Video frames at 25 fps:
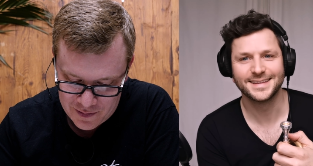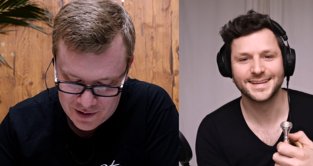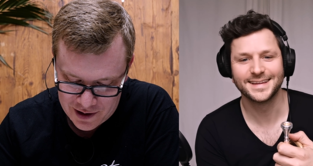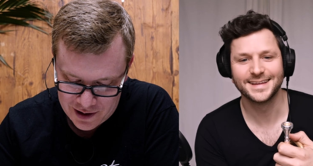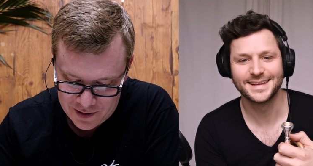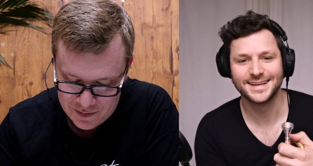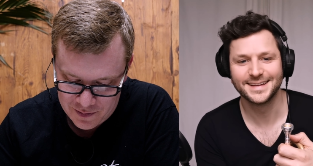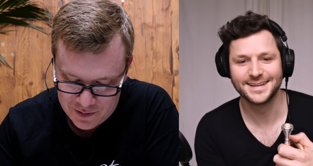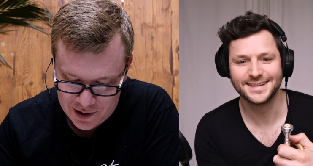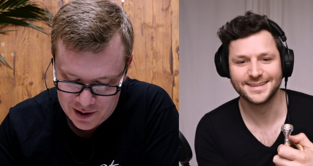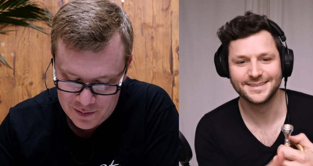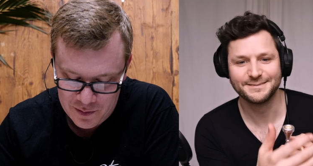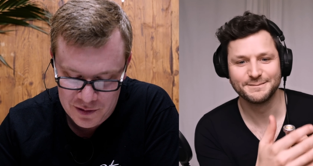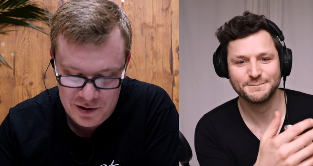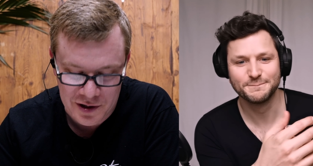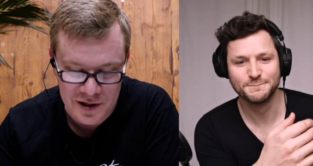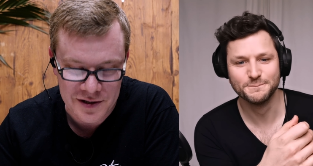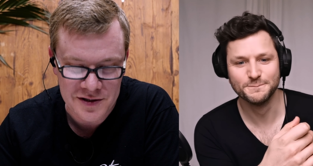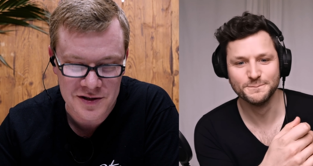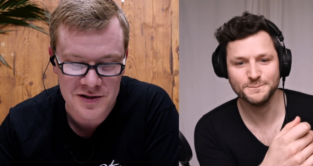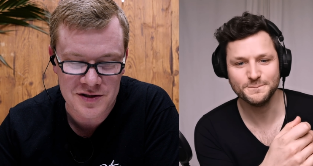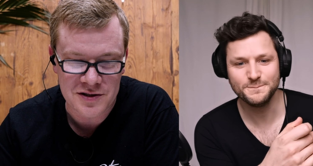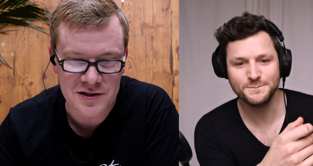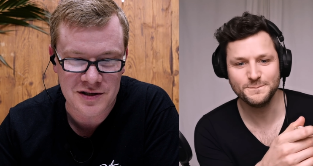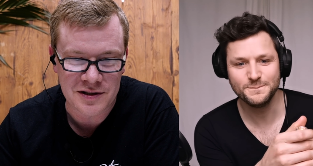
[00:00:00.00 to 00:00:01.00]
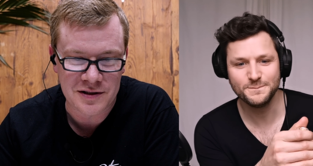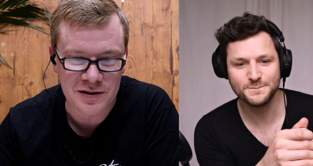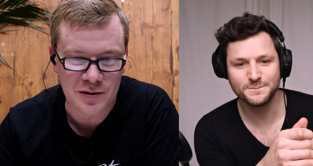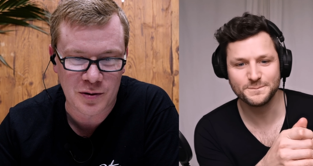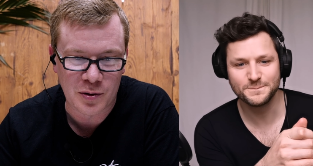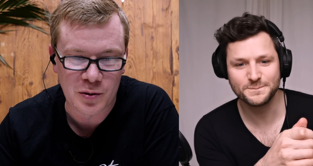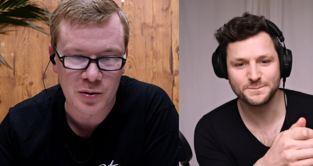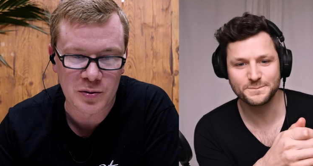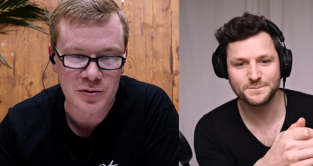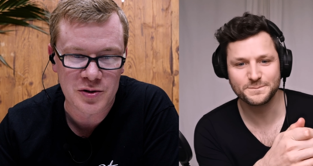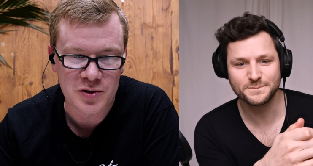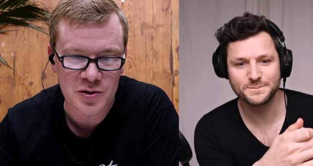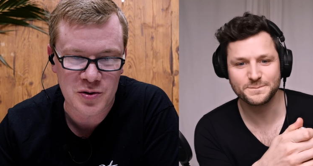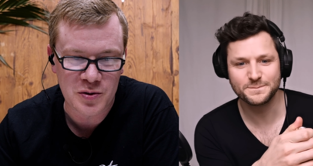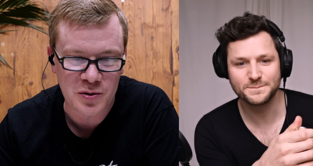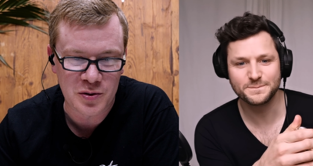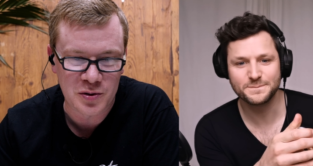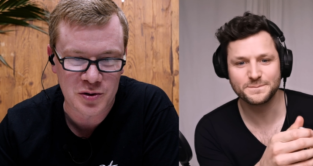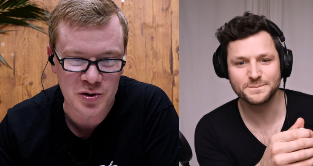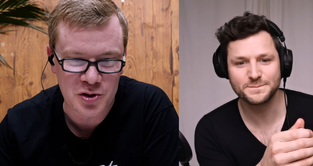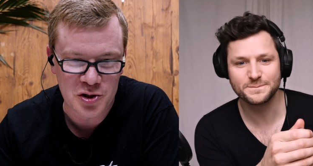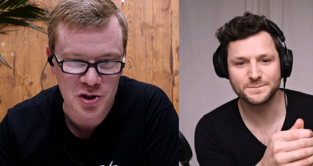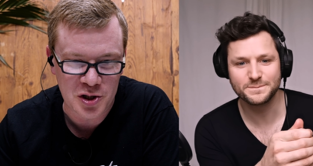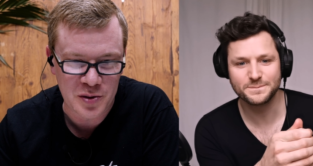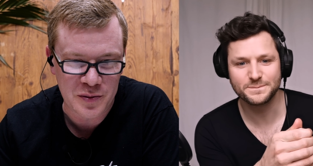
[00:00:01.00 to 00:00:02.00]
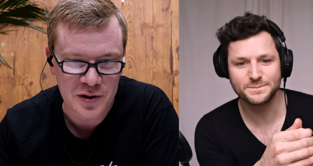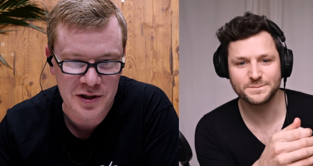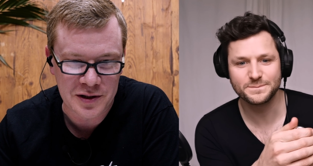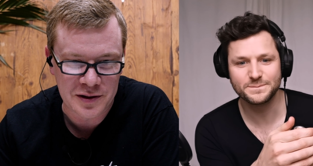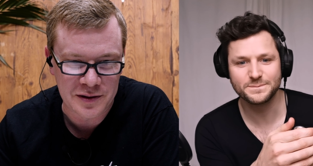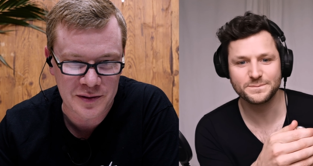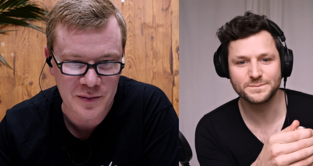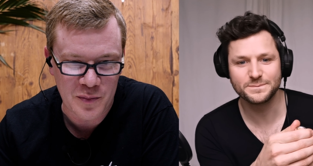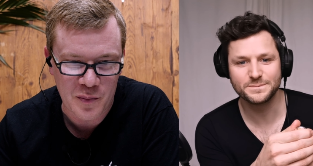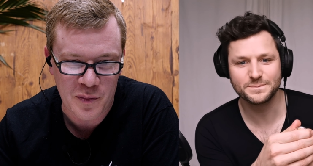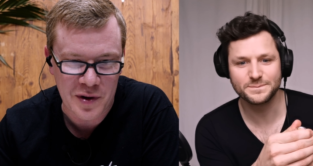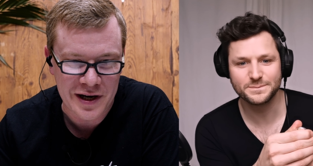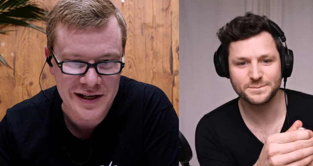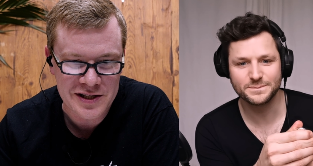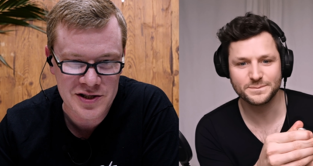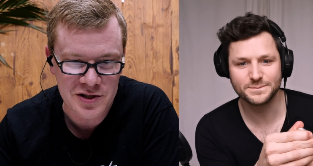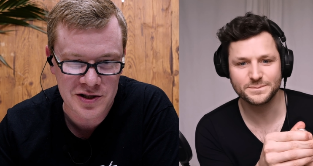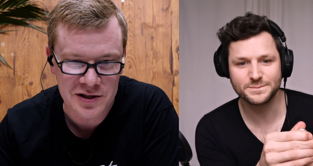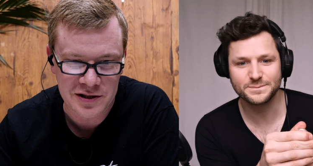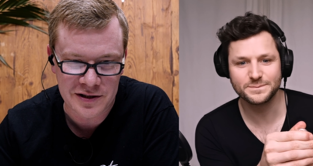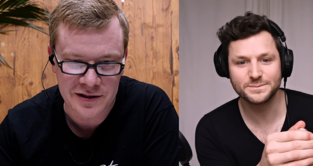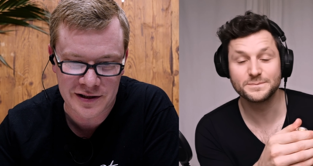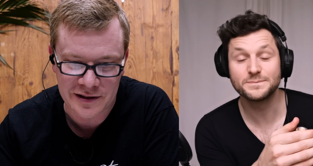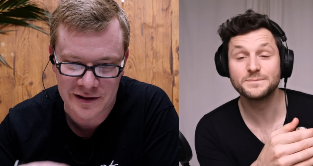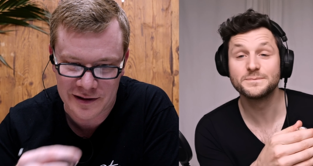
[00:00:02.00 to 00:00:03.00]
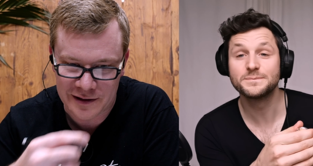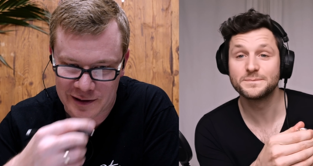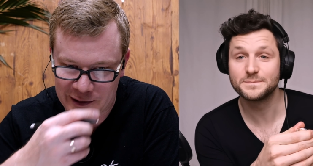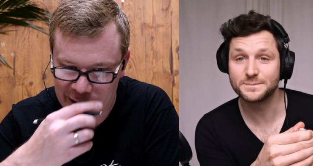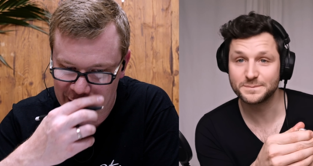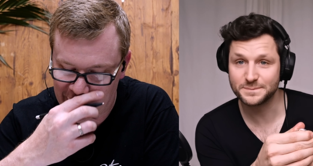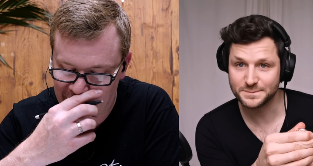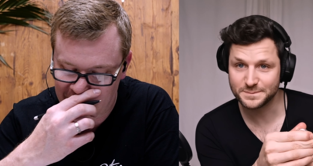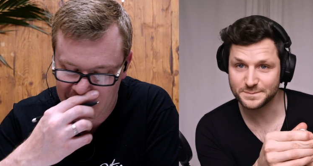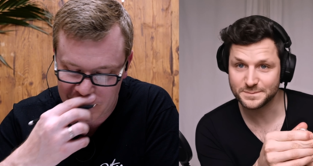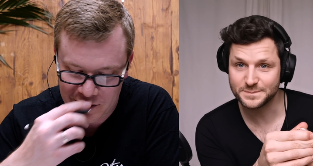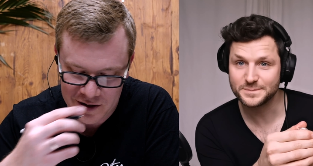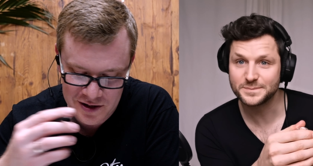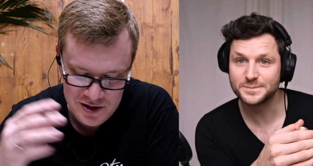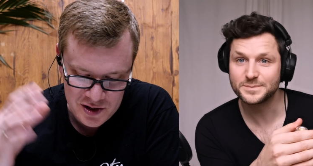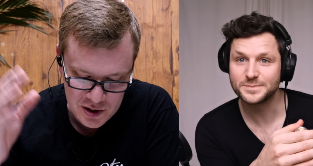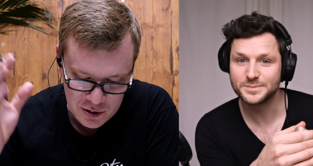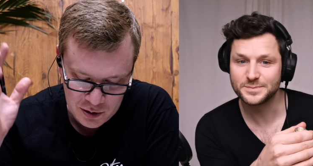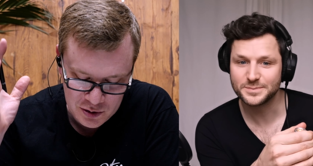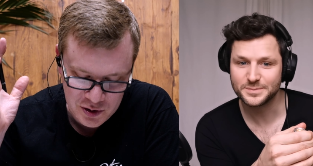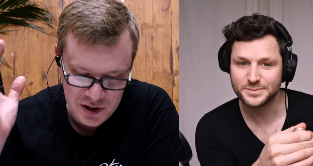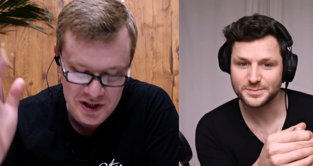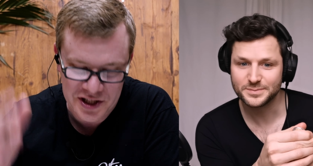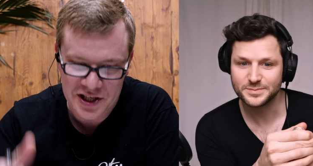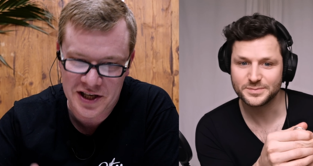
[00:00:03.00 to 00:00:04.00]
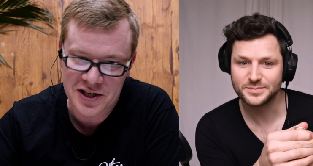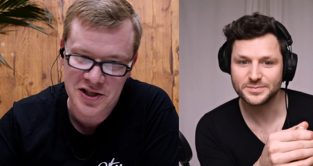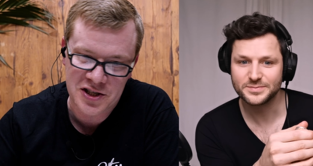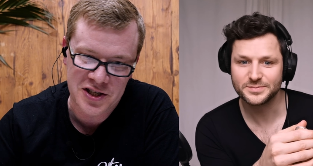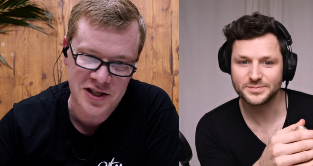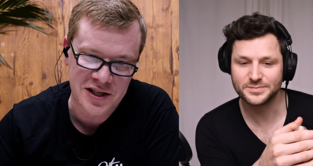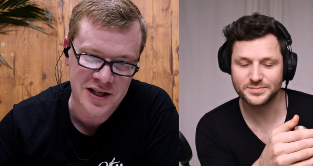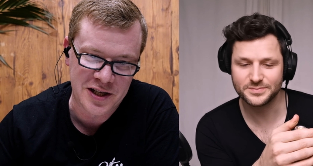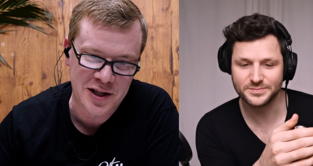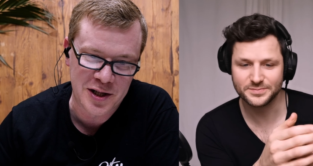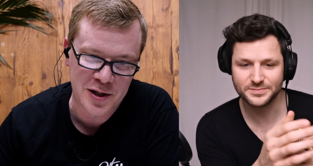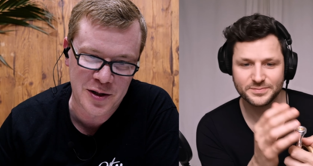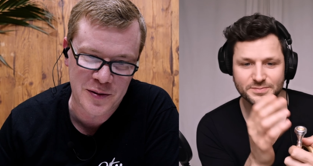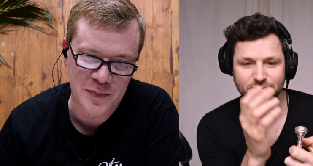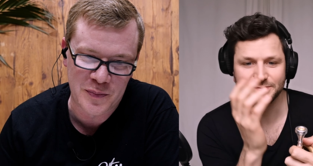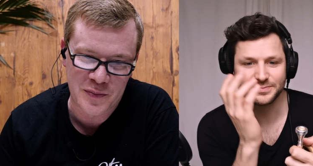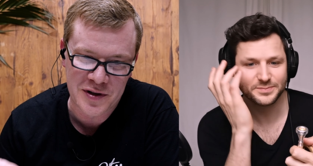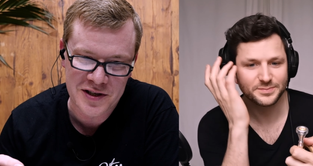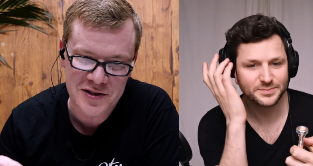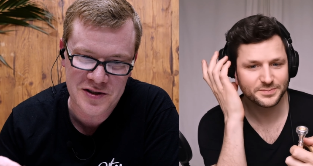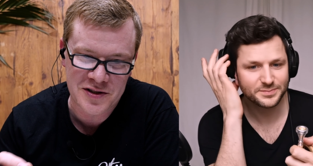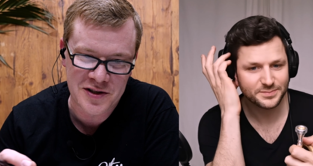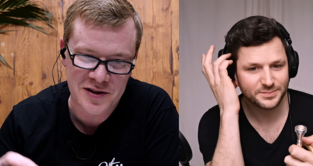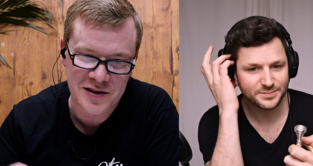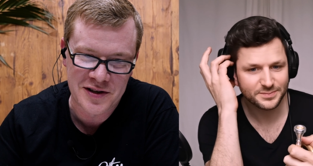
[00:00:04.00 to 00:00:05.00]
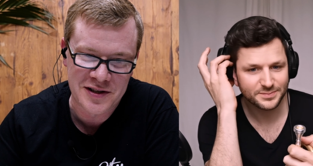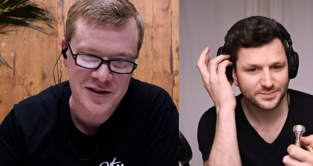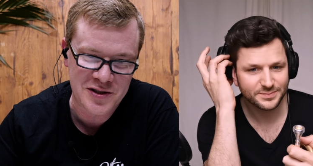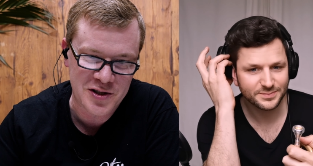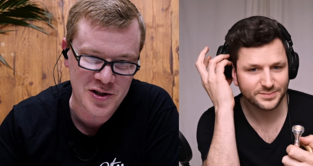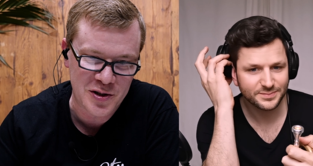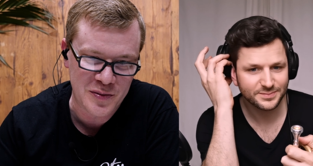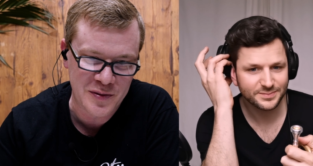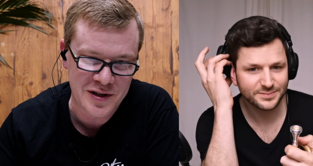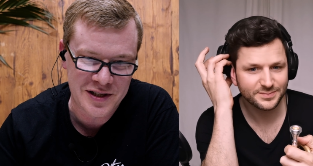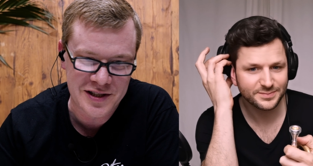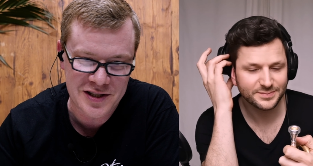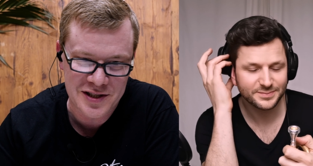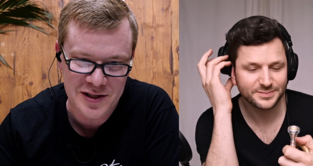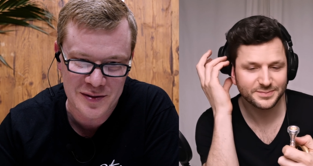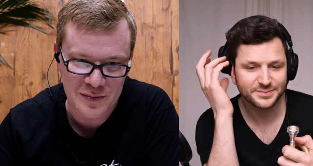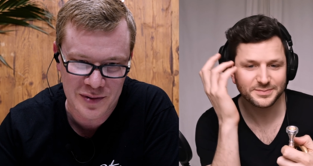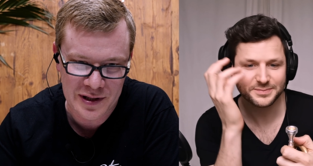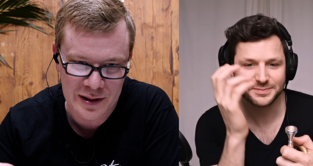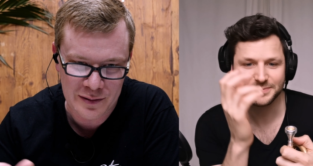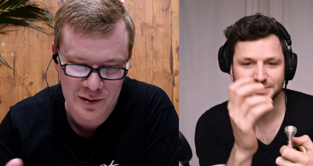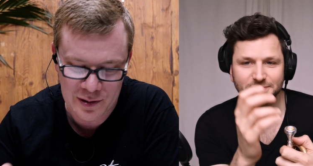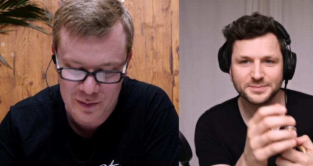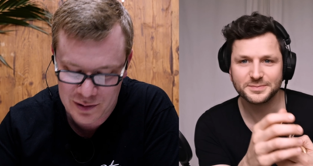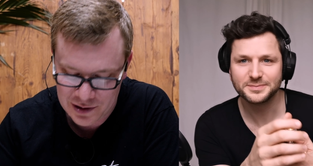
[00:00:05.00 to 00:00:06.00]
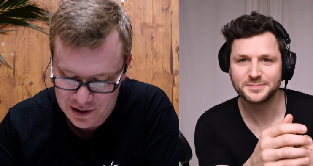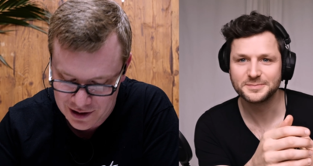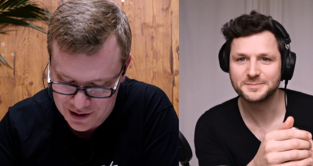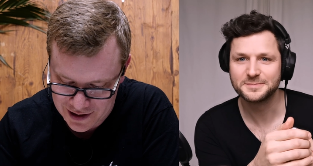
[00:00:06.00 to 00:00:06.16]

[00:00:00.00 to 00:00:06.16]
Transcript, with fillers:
Speaker 1: My my boss is an old school German Meister, and there's no tradition mm-hmm. in the piston instruments and blah blah blah.